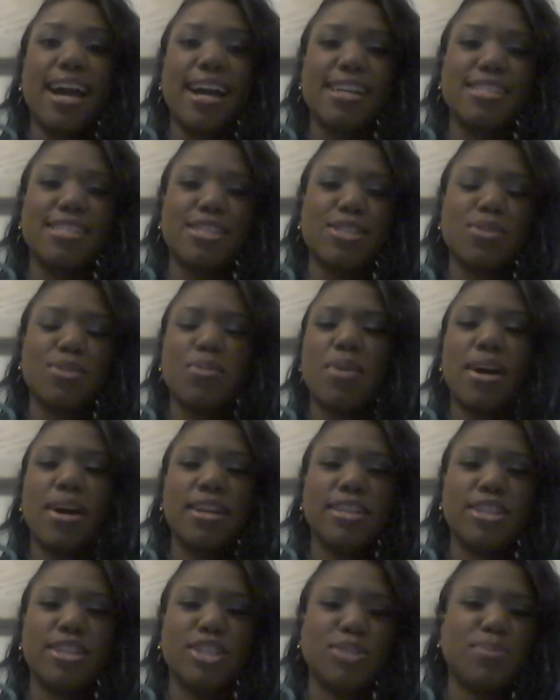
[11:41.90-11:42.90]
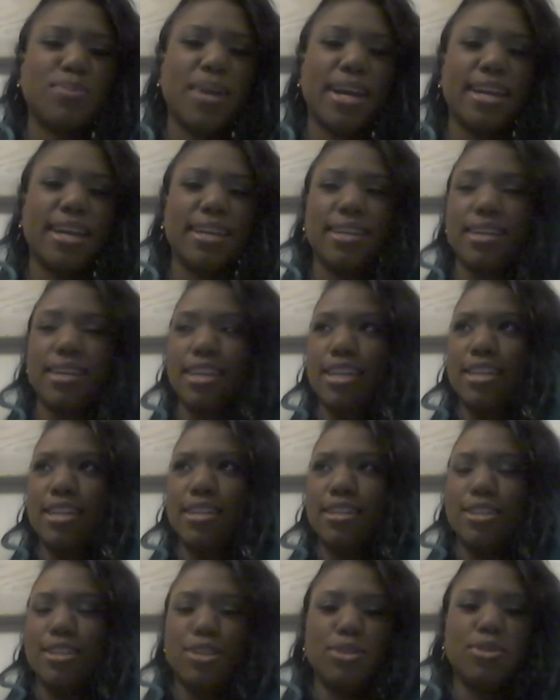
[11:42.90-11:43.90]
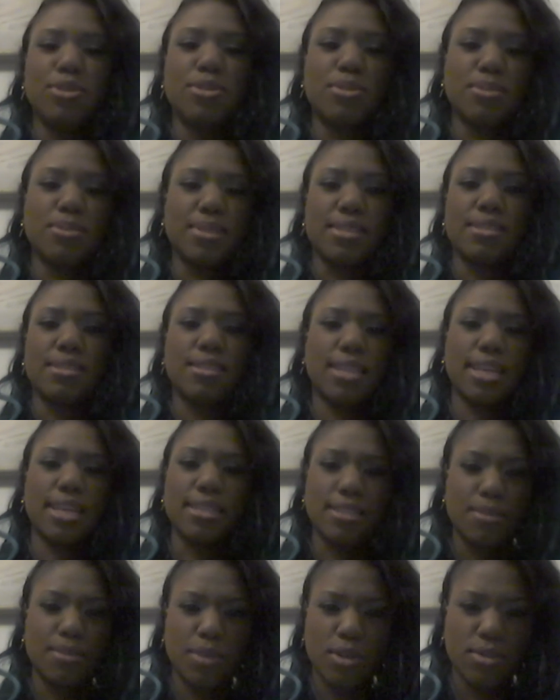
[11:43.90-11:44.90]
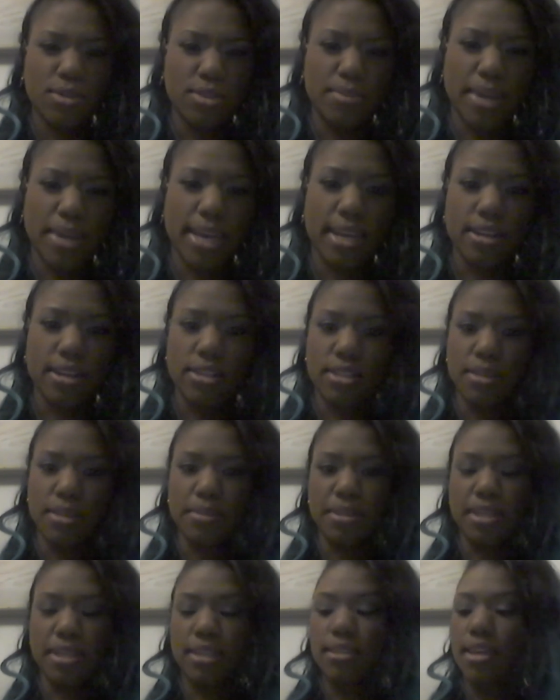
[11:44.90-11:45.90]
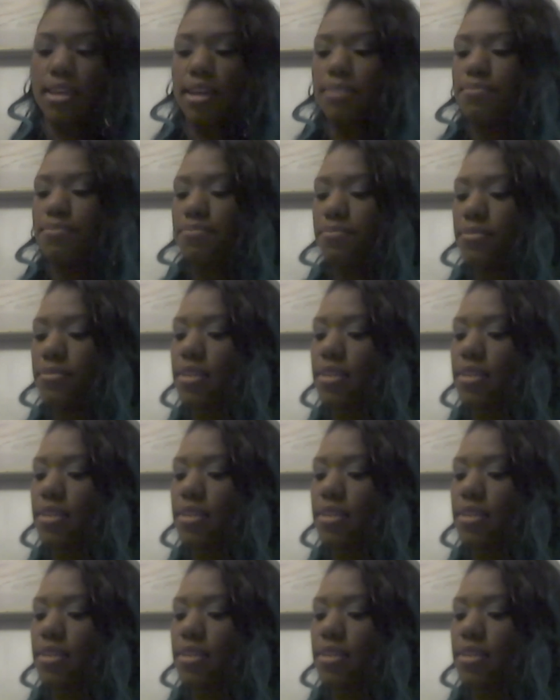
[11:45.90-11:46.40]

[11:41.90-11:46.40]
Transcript: I squandered my youth with like some older man or something like that.